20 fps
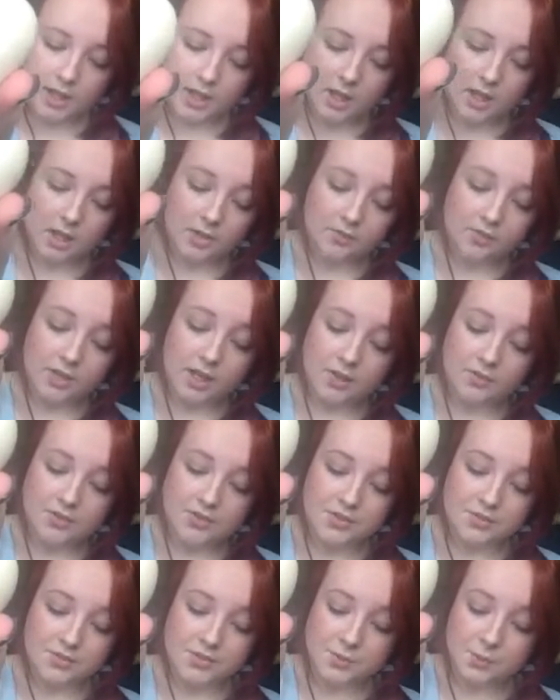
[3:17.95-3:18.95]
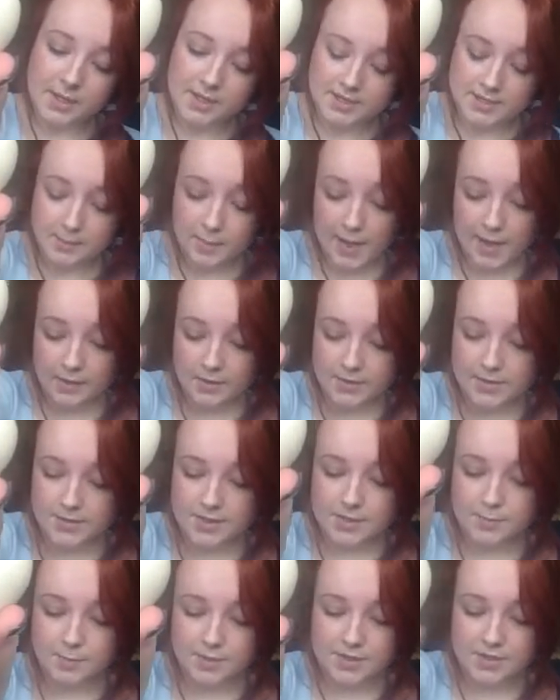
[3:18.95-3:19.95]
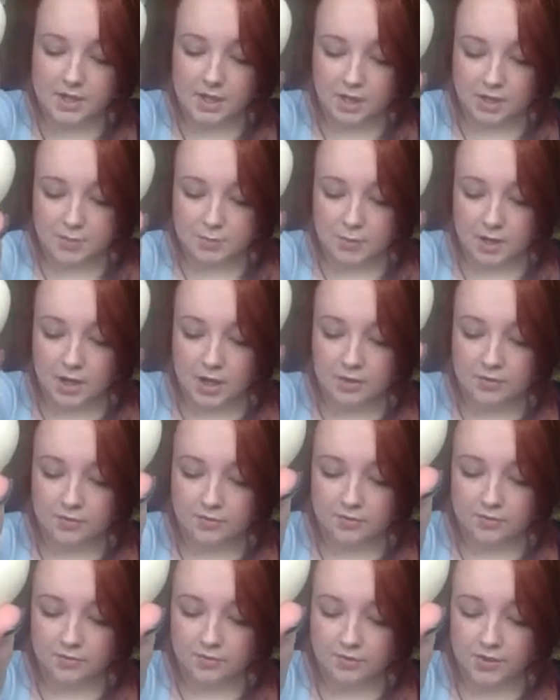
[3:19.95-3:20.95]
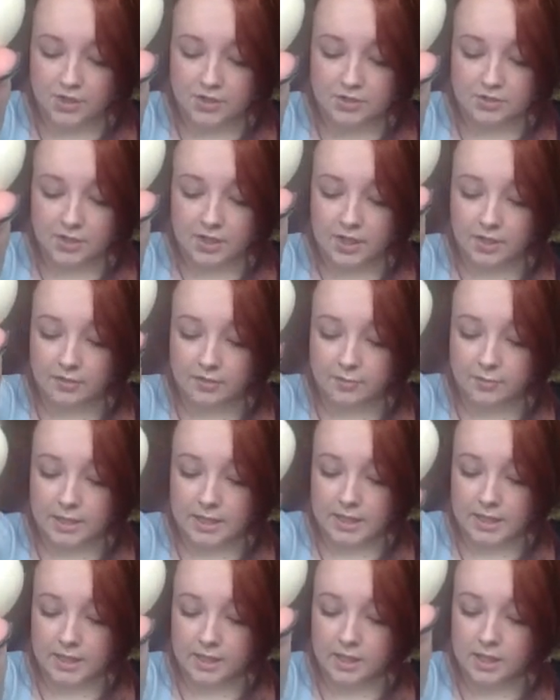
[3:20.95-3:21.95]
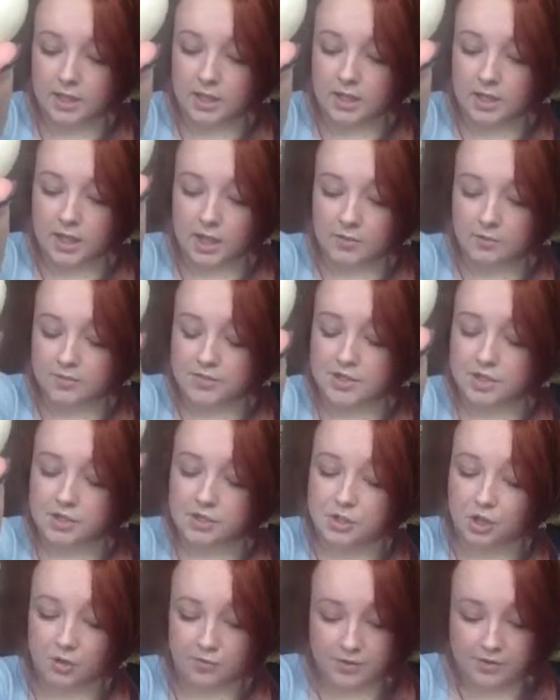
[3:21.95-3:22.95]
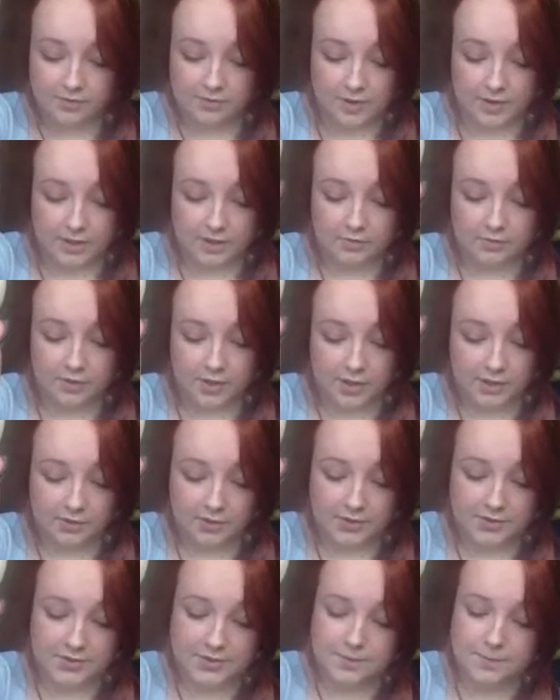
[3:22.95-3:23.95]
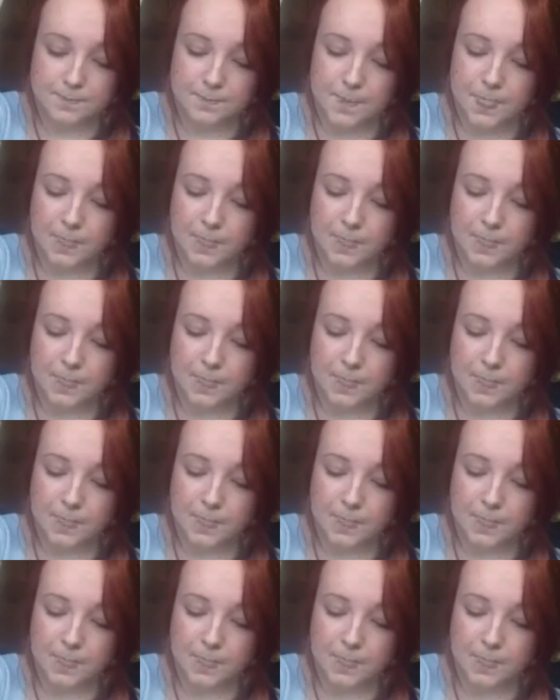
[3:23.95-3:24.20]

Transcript: For lovers of sweet smells, this massage bar featuring a familiar, comforting toffee fragrance.